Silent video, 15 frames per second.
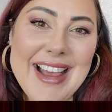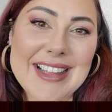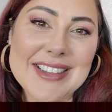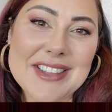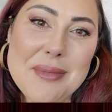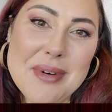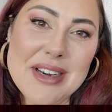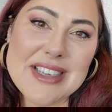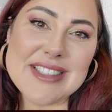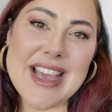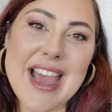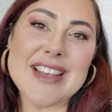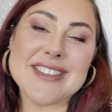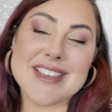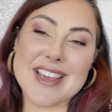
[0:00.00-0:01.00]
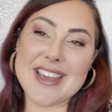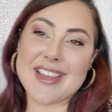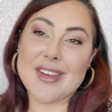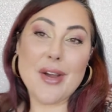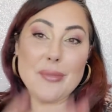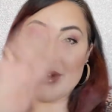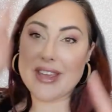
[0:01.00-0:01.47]
Liberty's
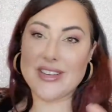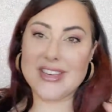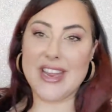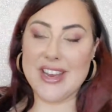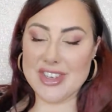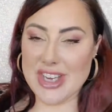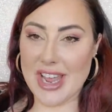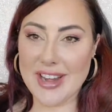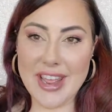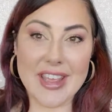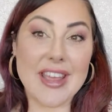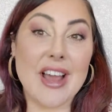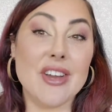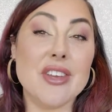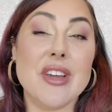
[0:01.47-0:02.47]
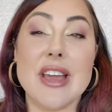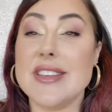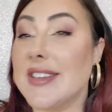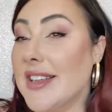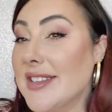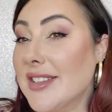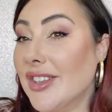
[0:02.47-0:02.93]
asking, oh, we can chat and hang out, you guys.
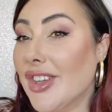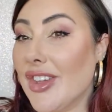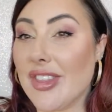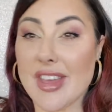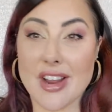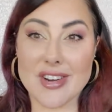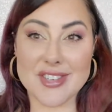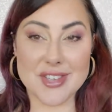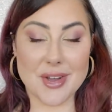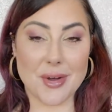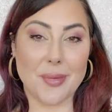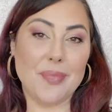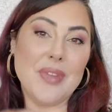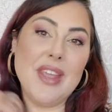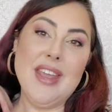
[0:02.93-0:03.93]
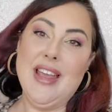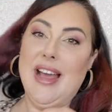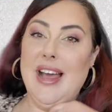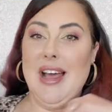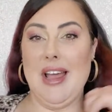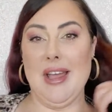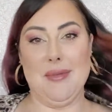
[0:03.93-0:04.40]
That's the look there. So
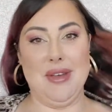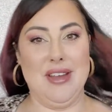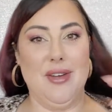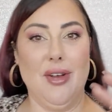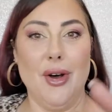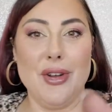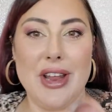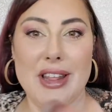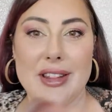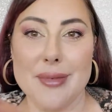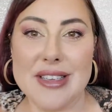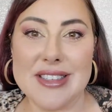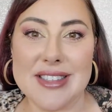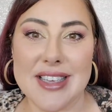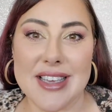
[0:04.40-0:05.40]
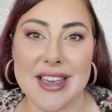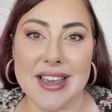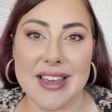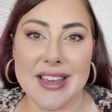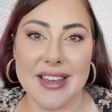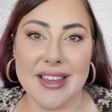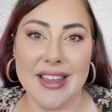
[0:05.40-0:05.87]
hold on, let me
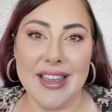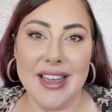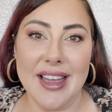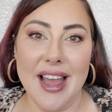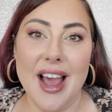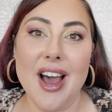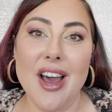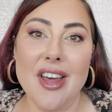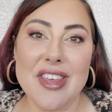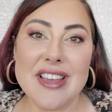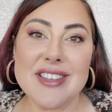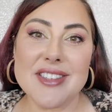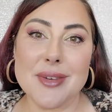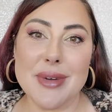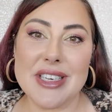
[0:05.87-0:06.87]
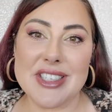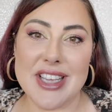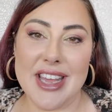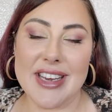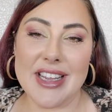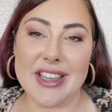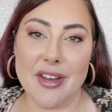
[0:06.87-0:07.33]
see. Oh, thanks so much,
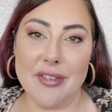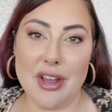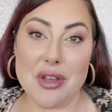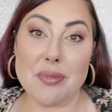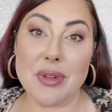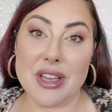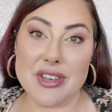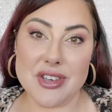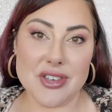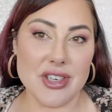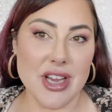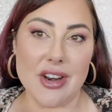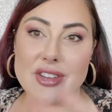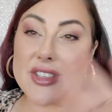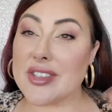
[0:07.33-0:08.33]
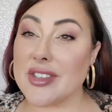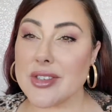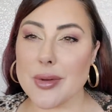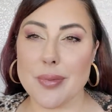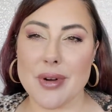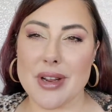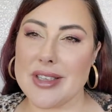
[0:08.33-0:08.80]
Kenny. Love how you blend your shadow. It's
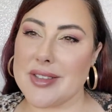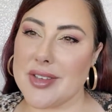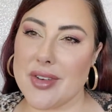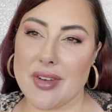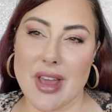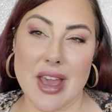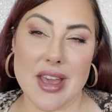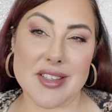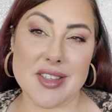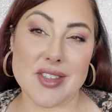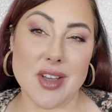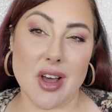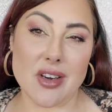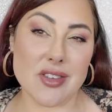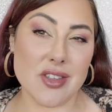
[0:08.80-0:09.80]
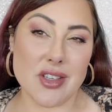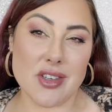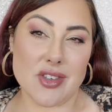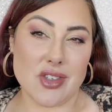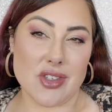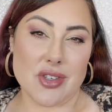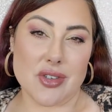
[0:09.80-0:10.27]
super easy, you guys. It's honestly, it's
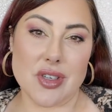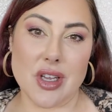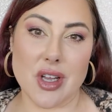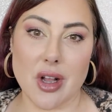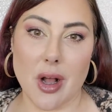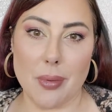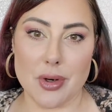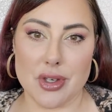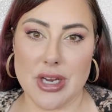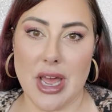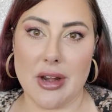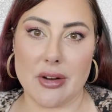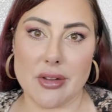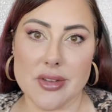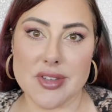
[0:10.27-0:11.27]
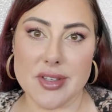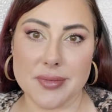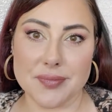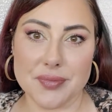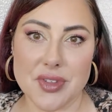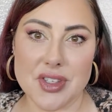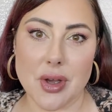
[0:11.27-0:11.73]
just using a couple shadows.
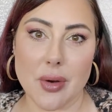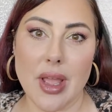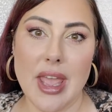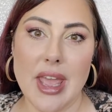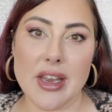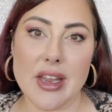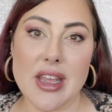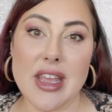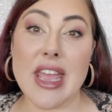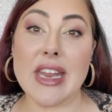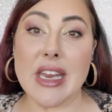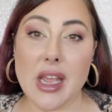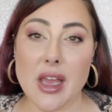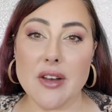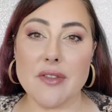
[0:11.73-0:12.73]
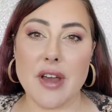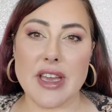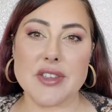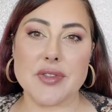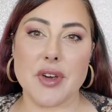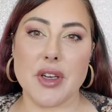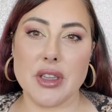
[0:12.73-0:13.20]
So, and any
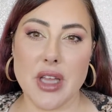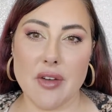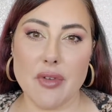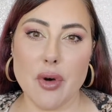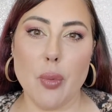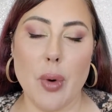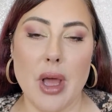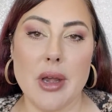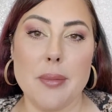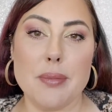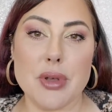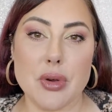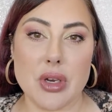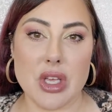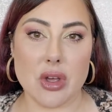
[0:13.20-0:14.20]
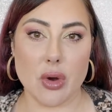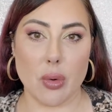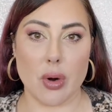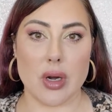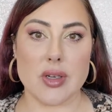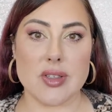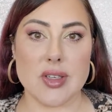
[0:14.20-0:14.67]
advice for a level 1 beauty
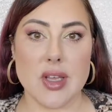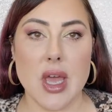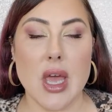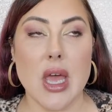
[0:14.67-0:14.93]
course?